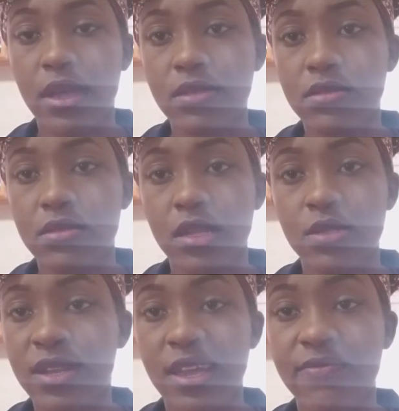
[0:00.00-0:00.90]
guys, that's
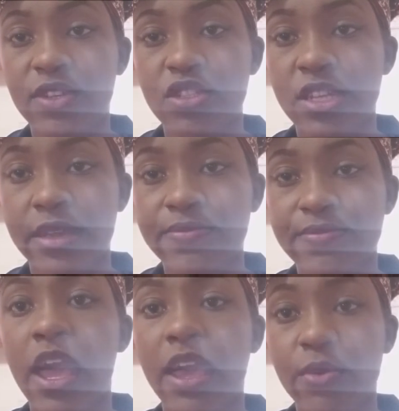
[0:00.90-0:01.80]
all I have for you today.
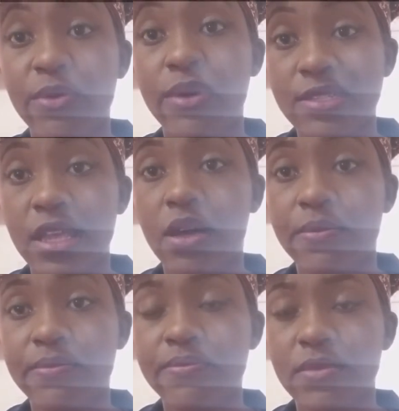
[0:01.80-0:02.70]
And when Wednesday
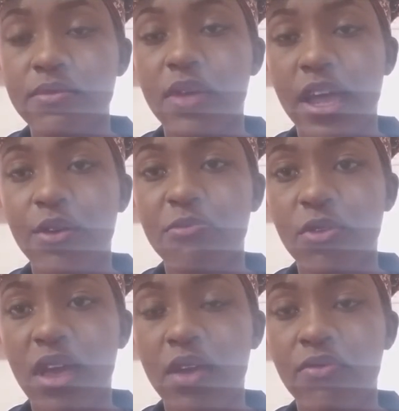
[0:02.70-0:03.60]
comes, I hope you
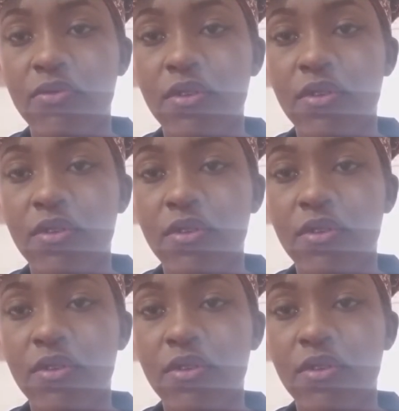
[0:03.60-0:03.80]
have